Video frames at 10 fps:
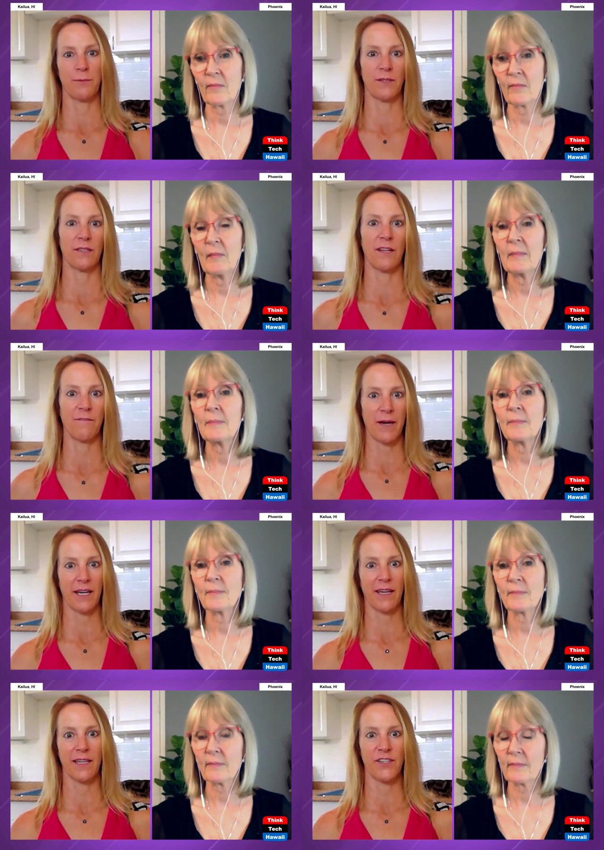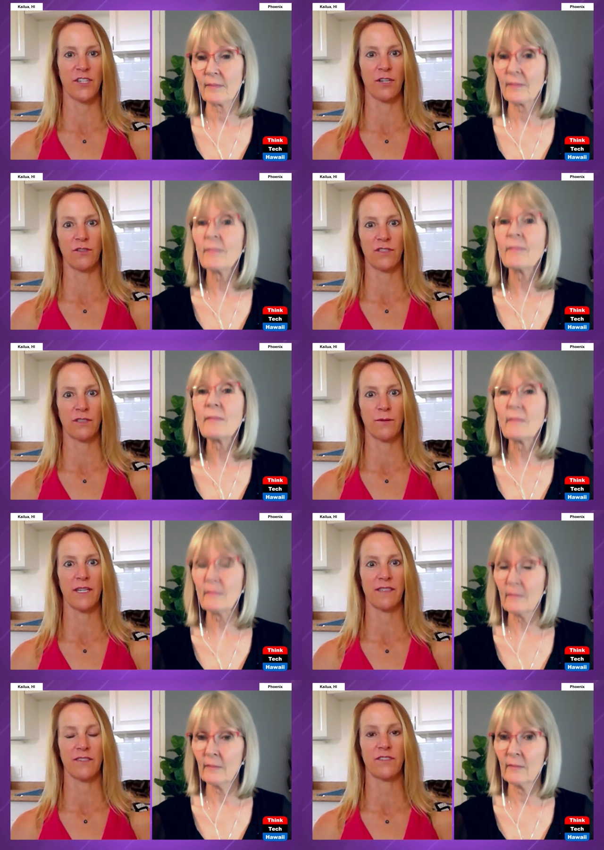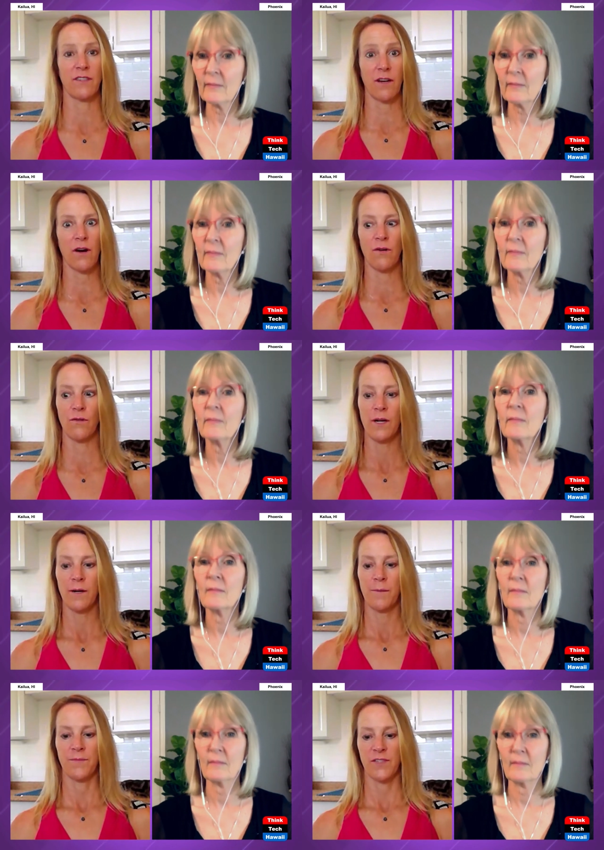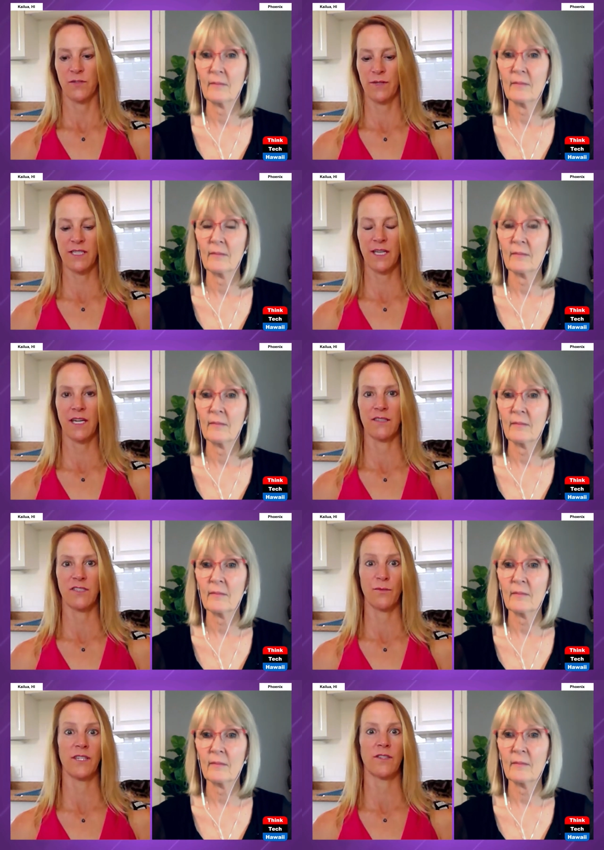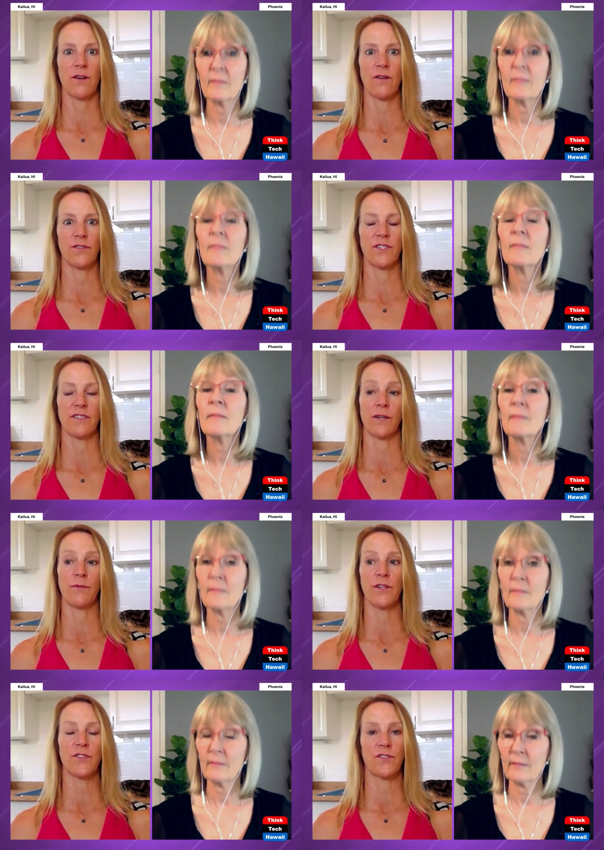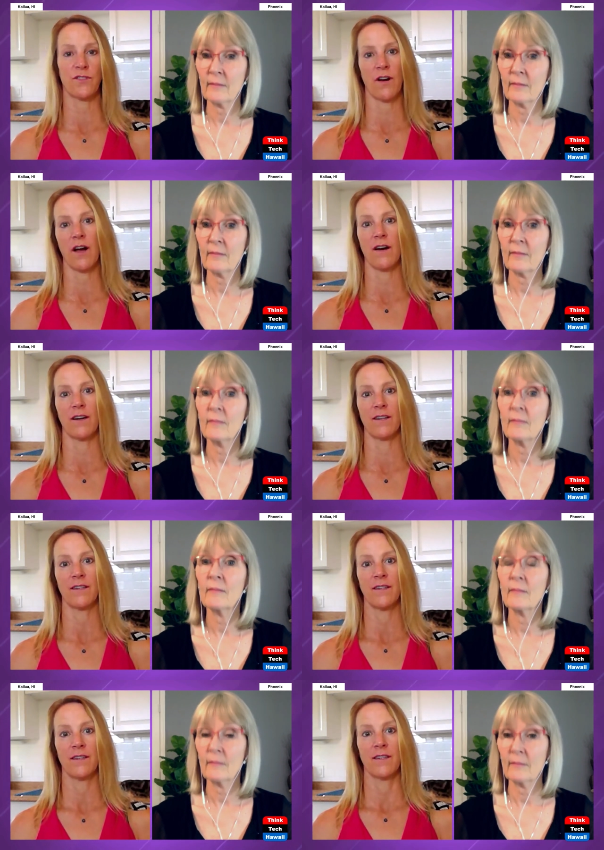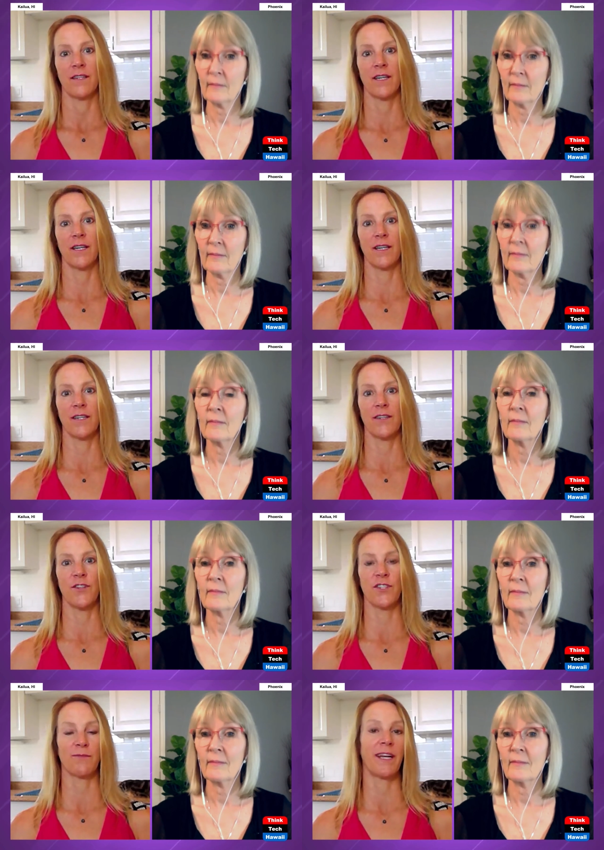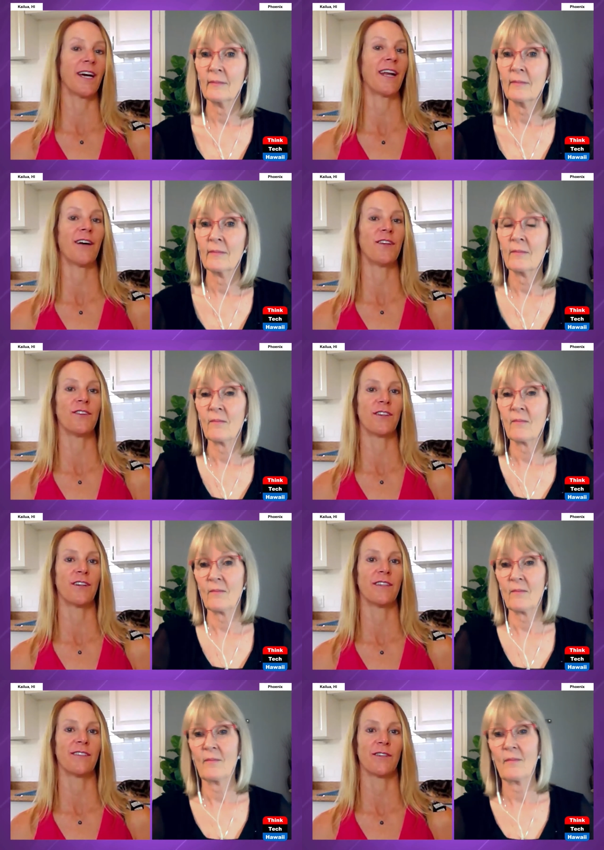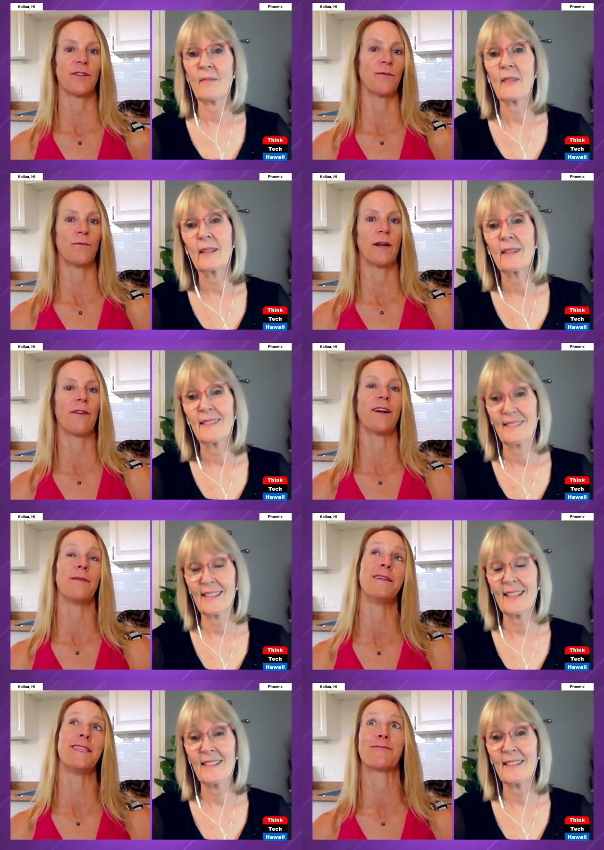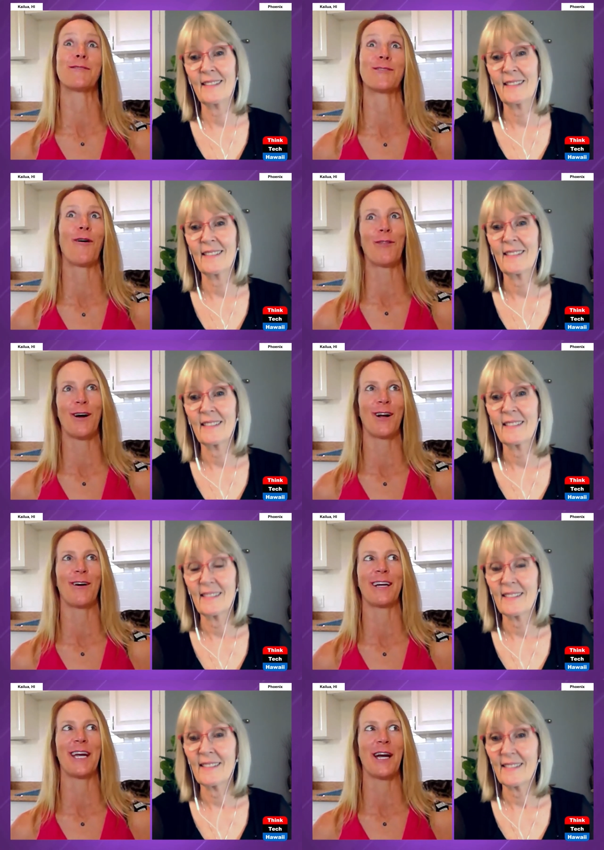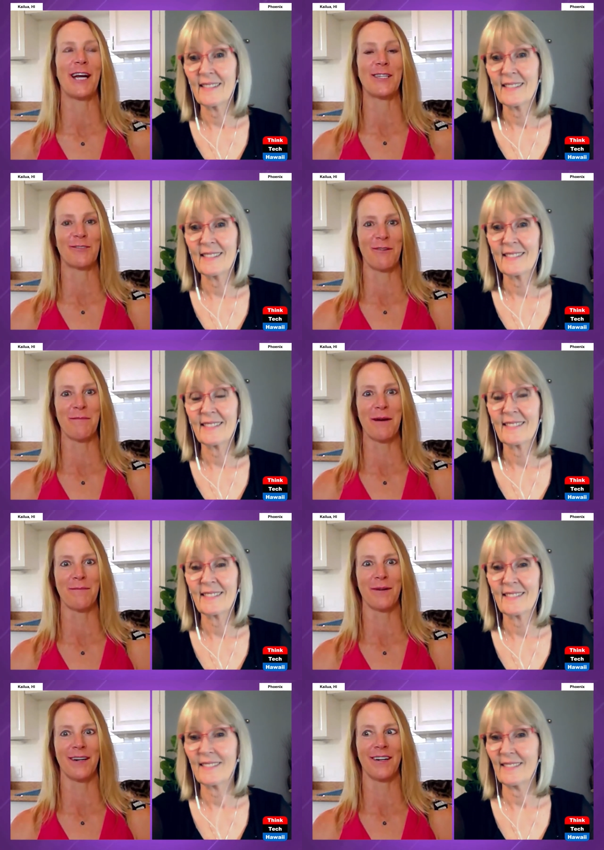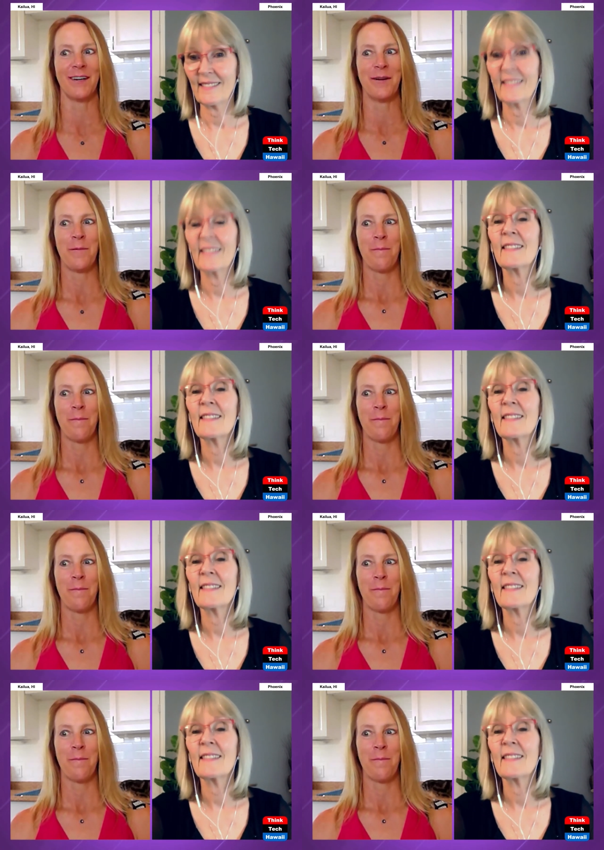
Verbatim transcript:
Speaker 1: She put the glove back in and she goes, "Squeeze," and she's like, "Oh, squeeze again, squeeze and hold." She's like, "Well, you're strong." Uh, you just might not have the endurance or whatever. I yeah. mean, this was so long ago. I can't, I just remember